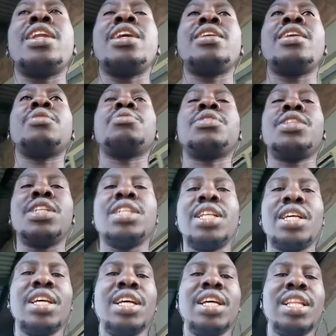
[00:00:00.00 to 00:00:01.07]
and as we see,
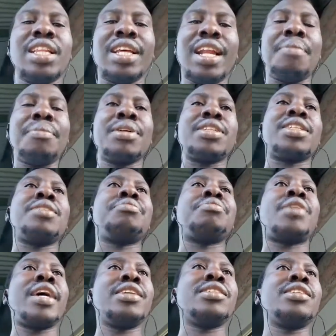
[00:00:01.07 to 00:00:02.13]
the numbers keep
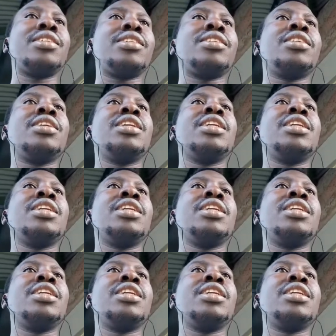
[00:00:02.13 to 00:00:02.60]
rising.